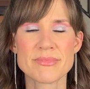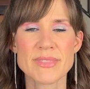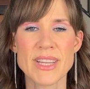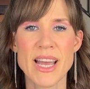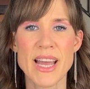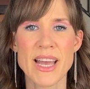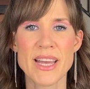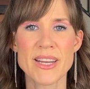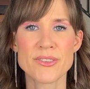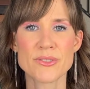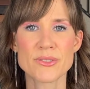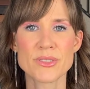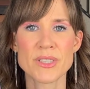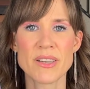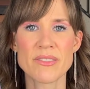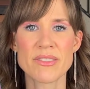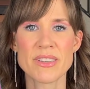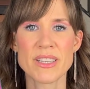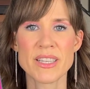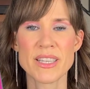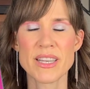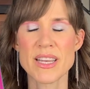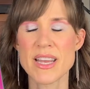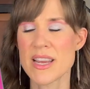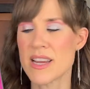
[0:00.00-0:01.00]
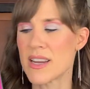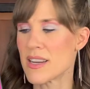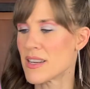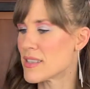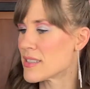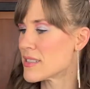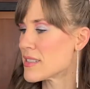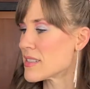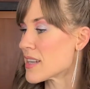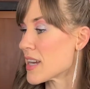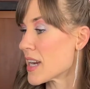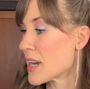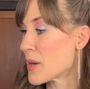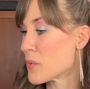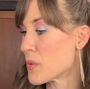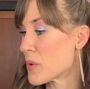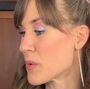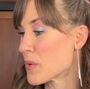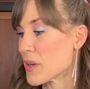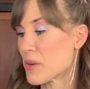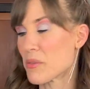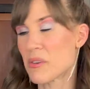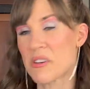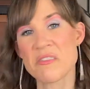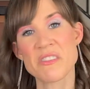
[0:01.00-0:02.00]
I don't love it and I won't
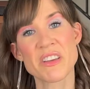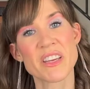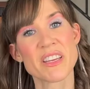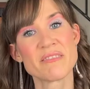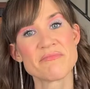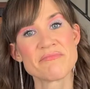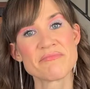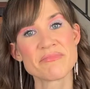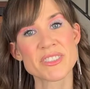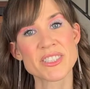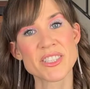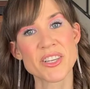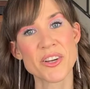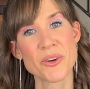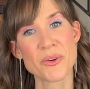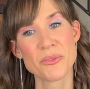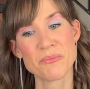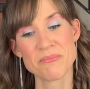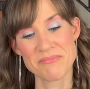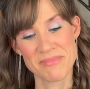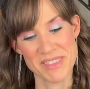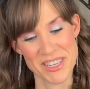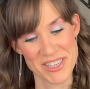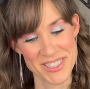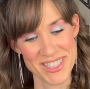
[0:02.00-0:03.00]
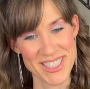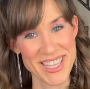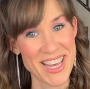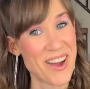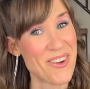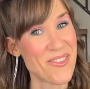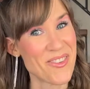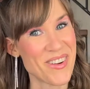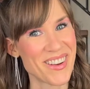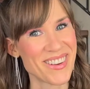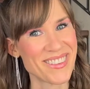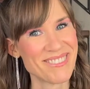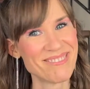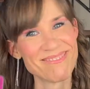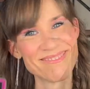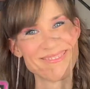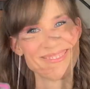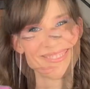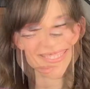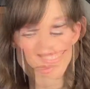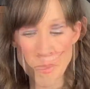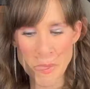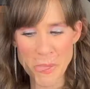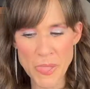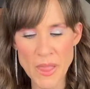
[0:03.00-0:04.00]
get rid of it. So there's that one.
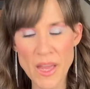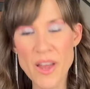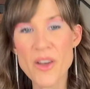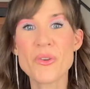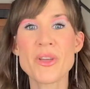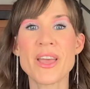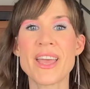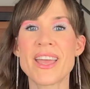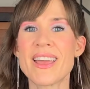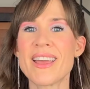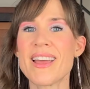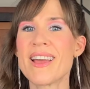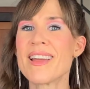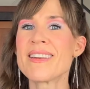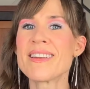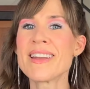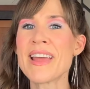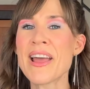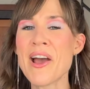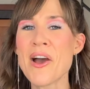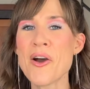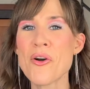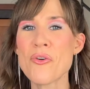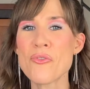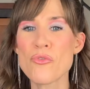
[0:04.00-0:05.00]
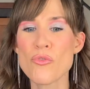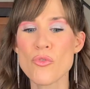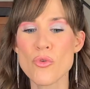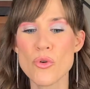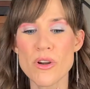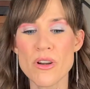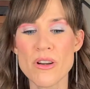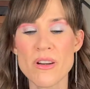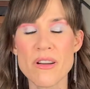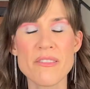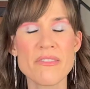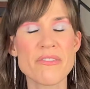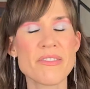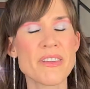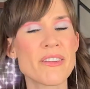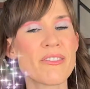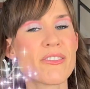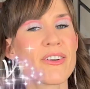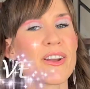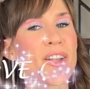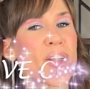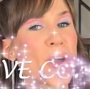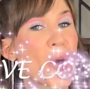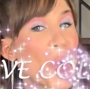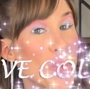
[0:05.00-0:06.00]
Okay. And now for
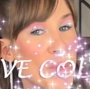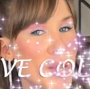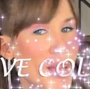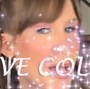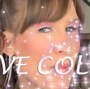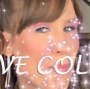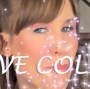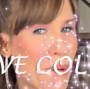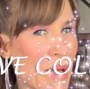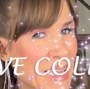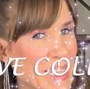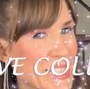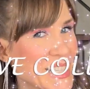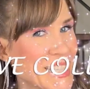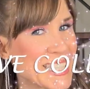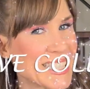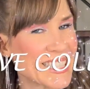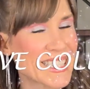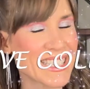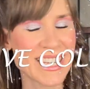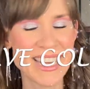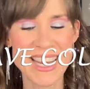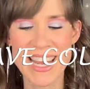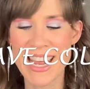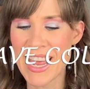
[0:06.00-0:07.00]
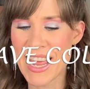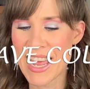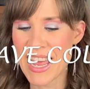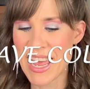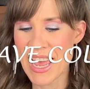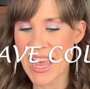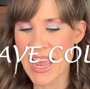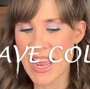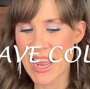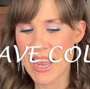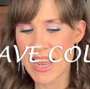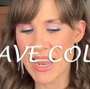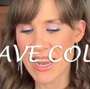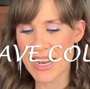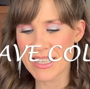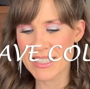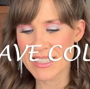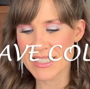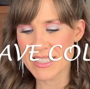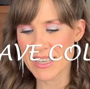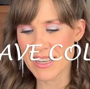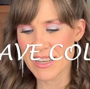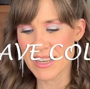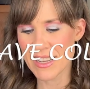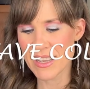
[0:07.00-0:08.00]
favorite collab palette.
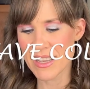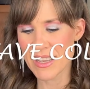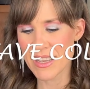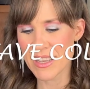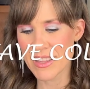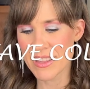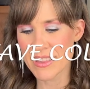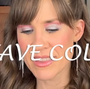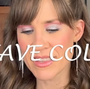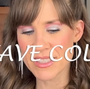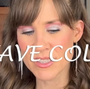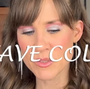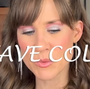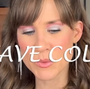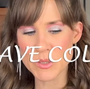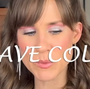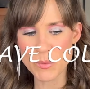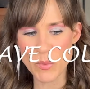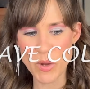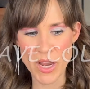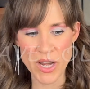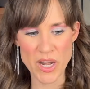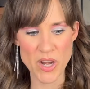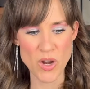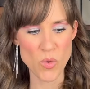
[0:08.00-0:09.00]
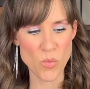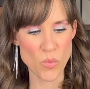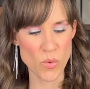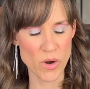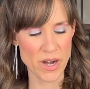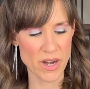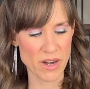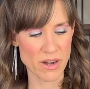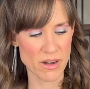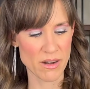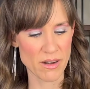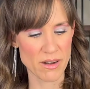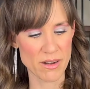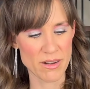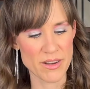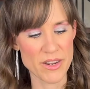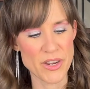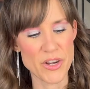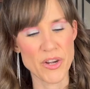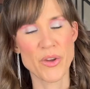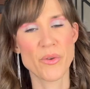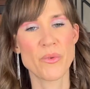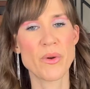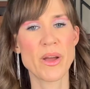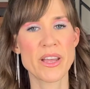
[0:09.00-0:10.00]
And this was one where, you
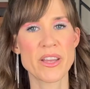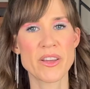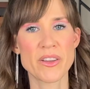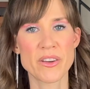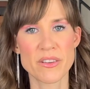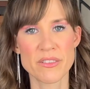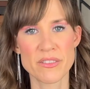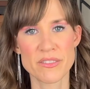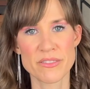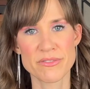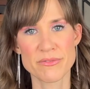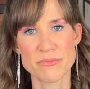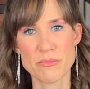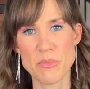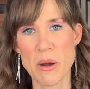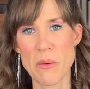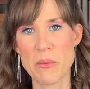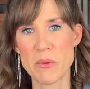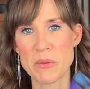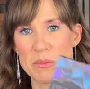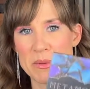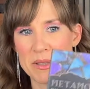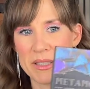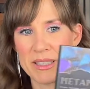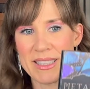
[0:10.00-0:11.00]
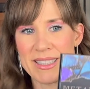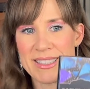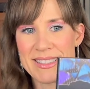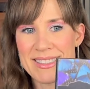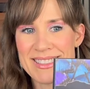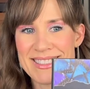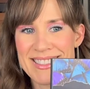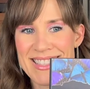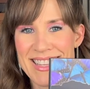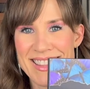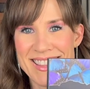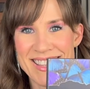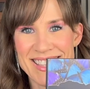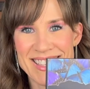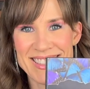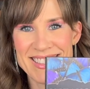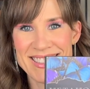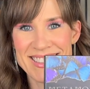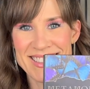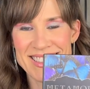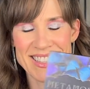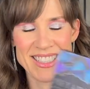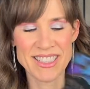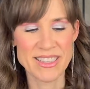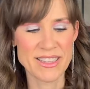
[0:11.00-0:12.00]
know, I could have probably done
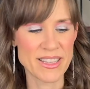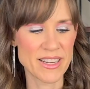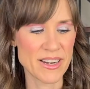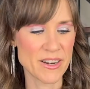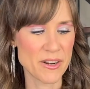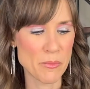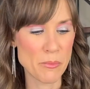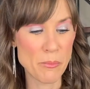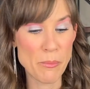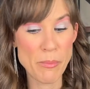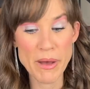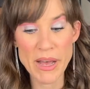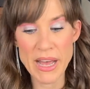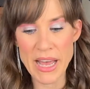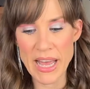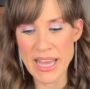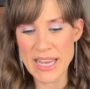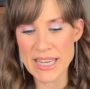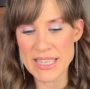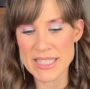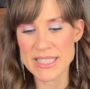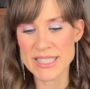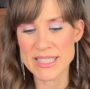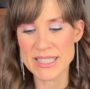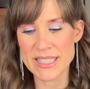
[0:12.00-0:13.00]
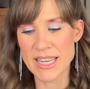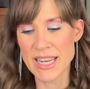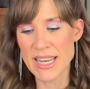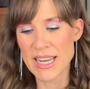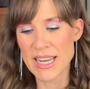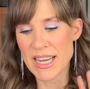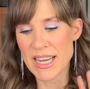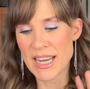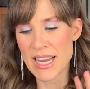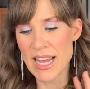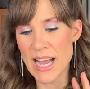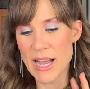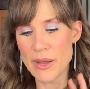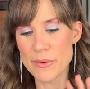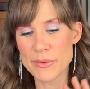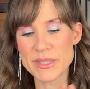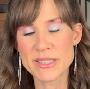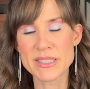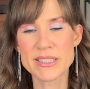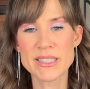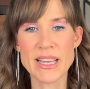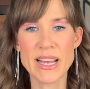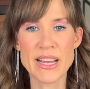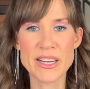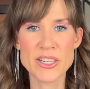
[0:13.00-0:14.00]
this in there, but I
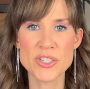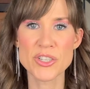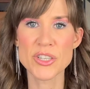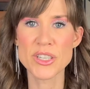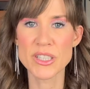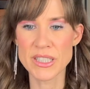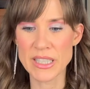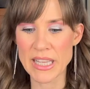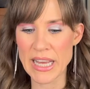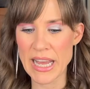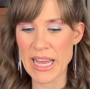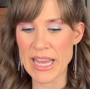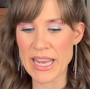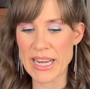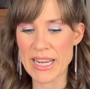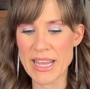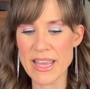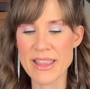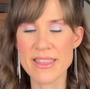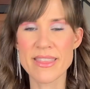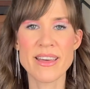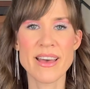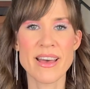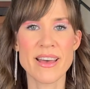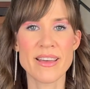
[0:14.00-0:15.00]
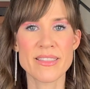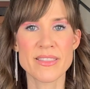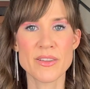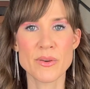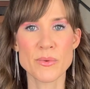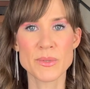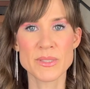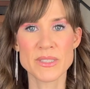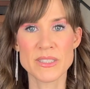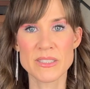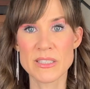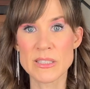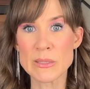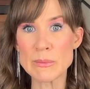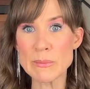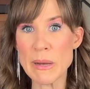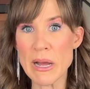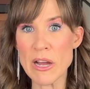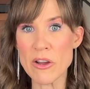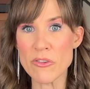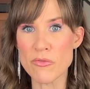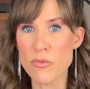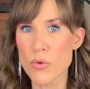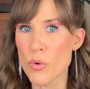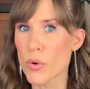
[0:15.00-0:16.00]
was actually glad that there was a
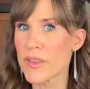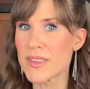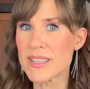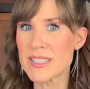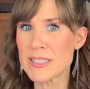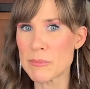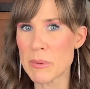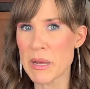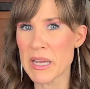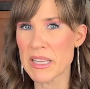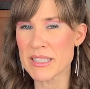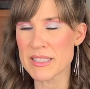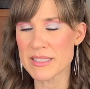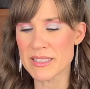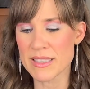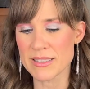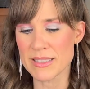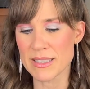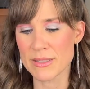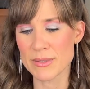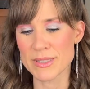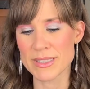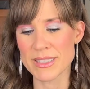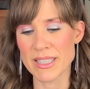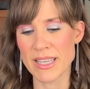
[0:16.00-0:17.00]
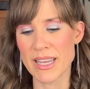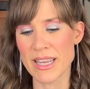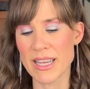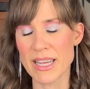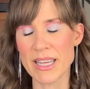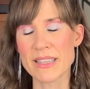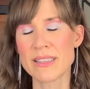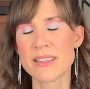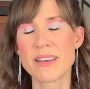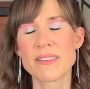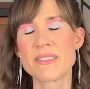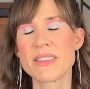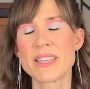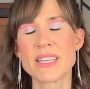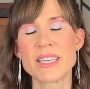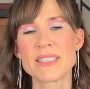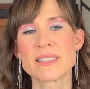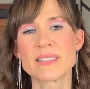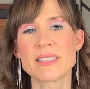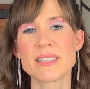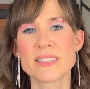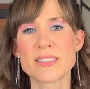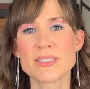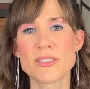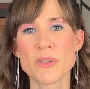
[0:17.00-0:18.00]
spot for these palettes because I was like, I love these
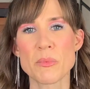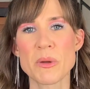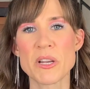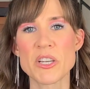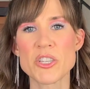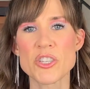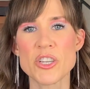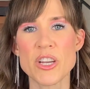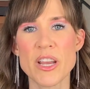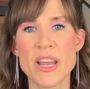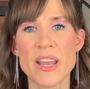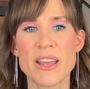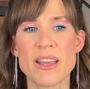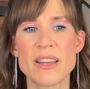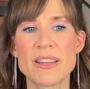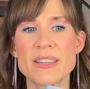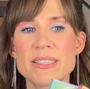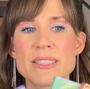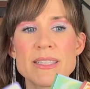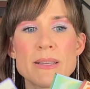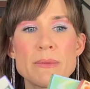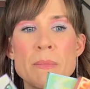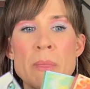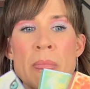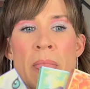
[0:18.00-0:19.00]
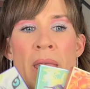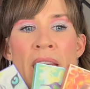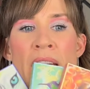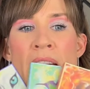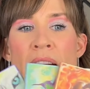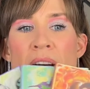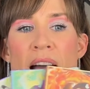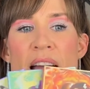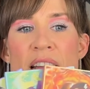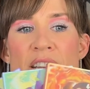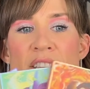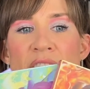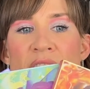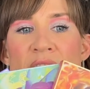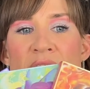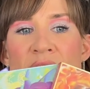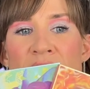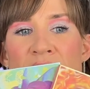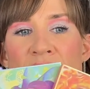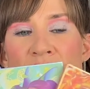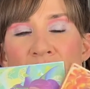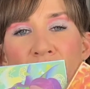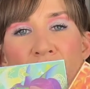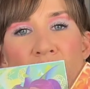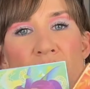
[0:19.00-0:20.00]
so much. And I just
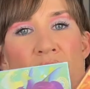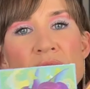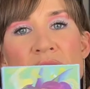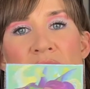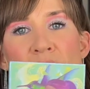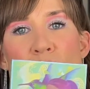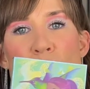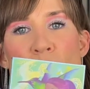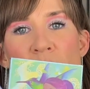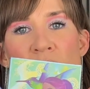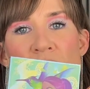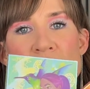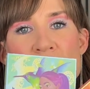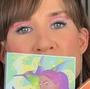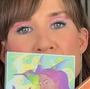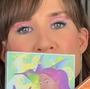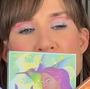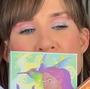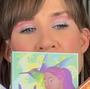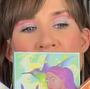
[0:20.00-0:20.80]
considered these one.